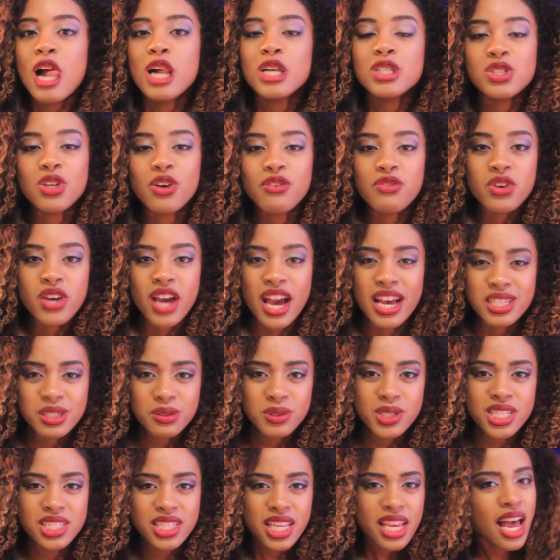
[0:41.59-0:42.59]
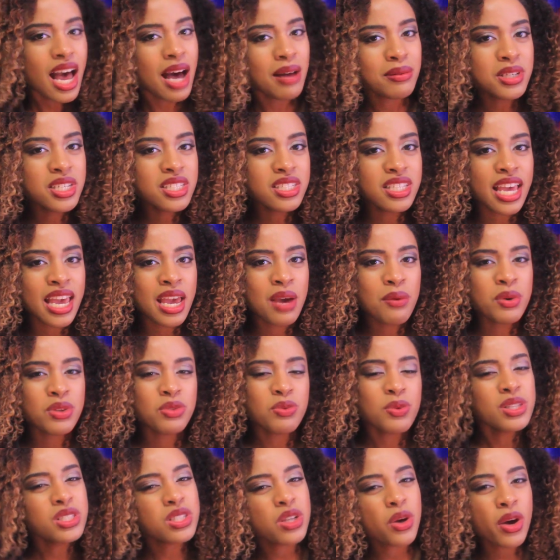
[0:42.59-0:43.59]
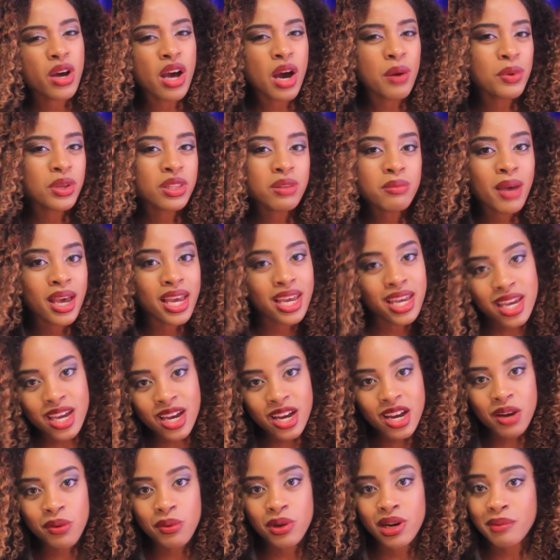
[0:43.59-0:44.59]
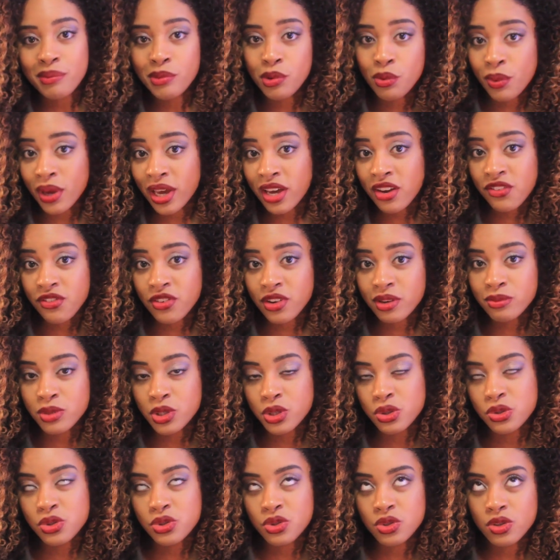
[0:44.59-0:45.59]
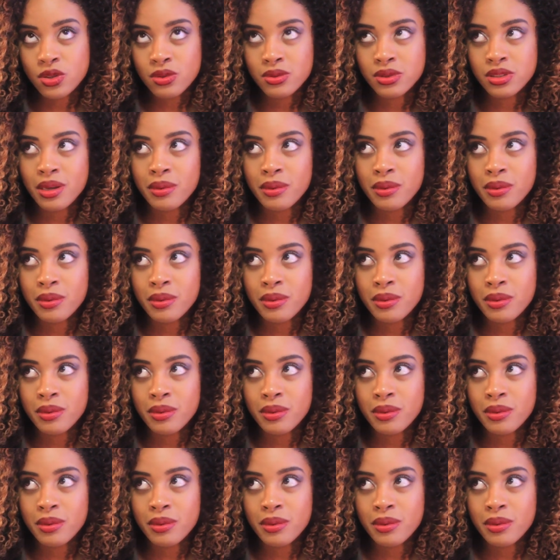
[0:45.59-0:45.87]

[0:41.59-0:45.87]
So if you guys want to stay up to date with what's going on with my hair when I'm away from YouTube,